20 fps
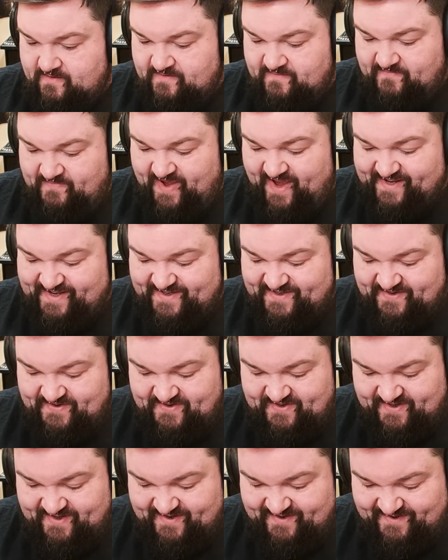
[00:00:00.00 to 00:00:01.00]
Pennies or
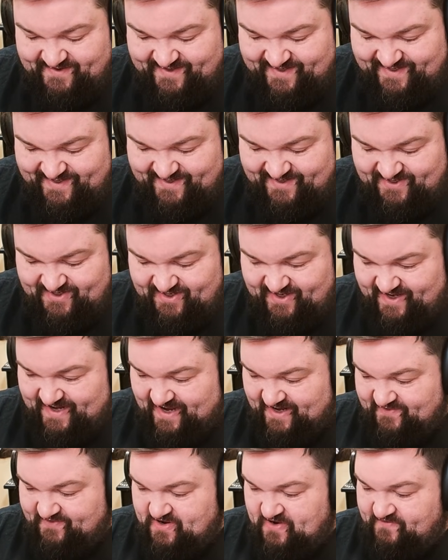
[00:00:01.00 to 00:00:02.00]
shields? Shit, I
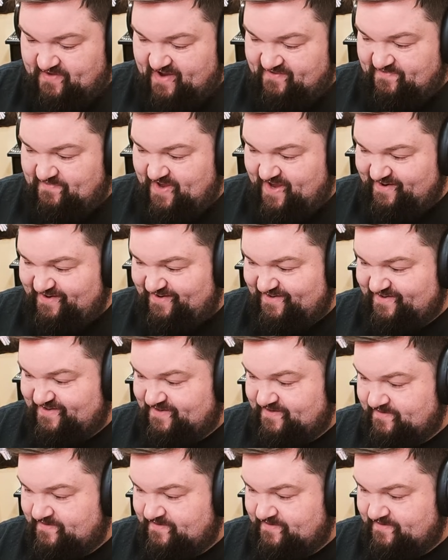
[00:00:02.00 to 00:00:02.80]
don't even know if I have pennies.